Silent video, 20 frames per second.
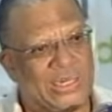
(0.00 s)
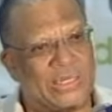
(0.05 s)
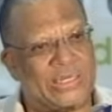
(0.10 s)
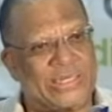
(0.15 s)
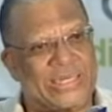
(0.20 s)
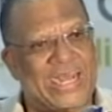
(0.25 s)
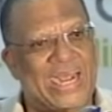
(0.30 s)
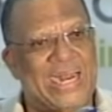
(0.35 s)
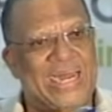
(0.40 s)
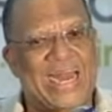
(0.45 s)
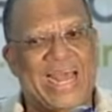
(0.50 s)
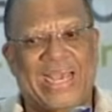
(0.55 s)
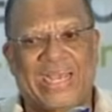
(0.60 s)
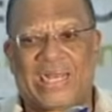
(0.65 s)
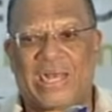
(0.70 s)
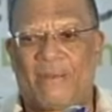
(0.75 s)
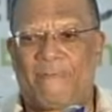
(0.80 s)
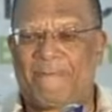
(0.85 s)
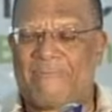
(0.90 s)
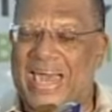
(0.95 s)
They are like
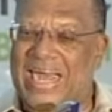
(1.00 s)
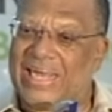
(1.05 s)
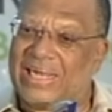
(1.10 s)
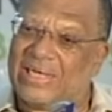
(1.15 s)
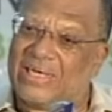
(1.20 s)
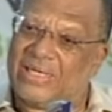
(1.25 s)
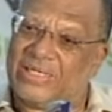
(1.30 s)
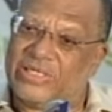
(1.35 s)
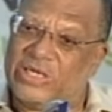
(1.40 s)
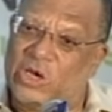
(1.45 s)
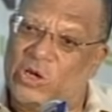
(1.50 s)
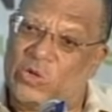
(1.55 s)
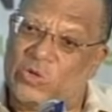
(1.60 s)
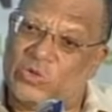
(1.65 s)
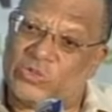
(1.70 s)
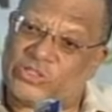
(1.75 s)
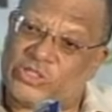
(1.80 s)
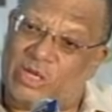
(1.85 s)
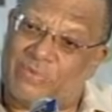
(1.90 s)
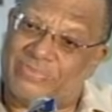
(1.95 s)
a banker
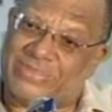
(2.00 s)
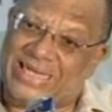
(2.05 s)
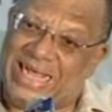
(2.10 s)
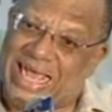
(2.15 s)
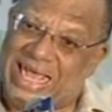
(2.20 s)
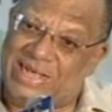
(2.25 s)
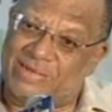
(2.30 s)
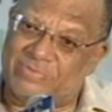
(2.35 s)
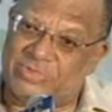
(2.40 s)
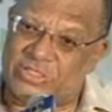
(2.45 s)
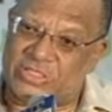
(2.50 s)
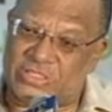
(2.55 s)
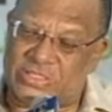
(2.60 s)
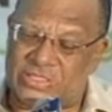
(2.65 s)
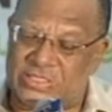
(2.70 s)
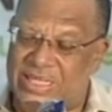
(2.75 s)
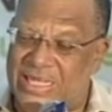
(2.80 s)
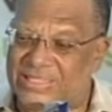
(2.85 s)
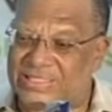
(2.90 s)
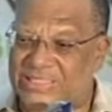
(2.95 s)
now. Sometimes
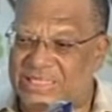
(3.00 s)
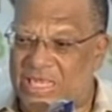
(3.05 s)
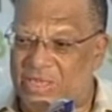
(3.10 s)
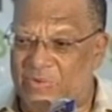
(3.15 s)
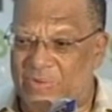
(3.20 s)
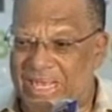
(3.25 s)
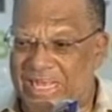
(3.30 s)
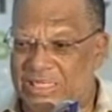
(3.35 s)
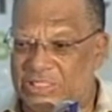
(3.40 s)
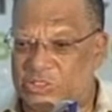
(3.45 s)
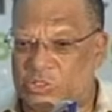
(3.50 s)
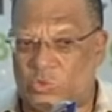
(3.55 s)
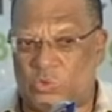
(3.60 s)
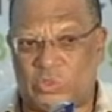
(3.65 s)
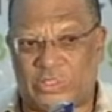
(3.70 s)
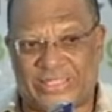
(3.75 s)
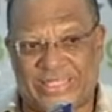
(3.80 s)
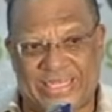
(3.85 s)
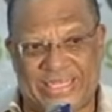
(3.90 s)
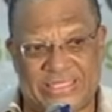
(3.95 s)
they say, well, do
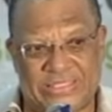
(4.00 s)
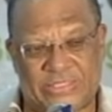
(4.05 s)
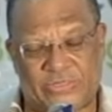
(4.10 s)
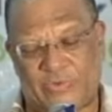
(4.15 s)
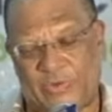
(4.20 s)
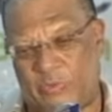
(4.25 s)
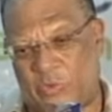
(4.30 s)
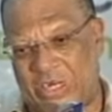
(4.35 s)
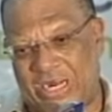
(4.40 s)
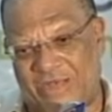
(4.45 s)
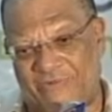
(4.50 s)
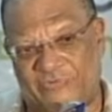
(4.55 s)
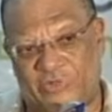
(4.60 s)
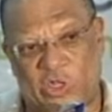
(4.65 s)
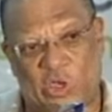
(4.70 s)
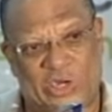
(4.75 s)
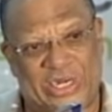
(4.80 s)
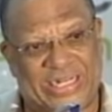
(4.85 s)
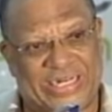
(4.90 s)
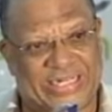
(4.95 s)
things, we would have
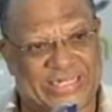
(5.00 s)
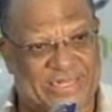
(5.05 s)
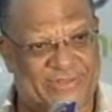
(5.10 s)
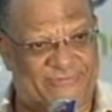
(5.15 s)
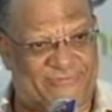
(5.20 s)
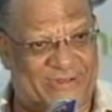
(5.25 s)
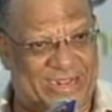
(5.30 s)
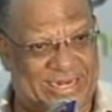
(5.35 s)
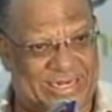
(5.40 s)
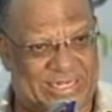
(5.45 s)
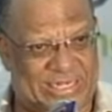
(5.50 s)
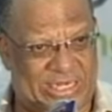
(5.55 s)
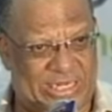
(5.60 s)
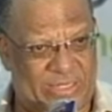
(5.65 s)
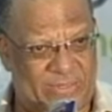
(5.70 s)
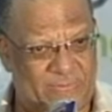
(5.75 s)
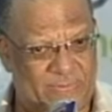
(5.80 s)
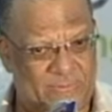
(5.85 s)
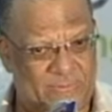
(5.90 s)
done it differently.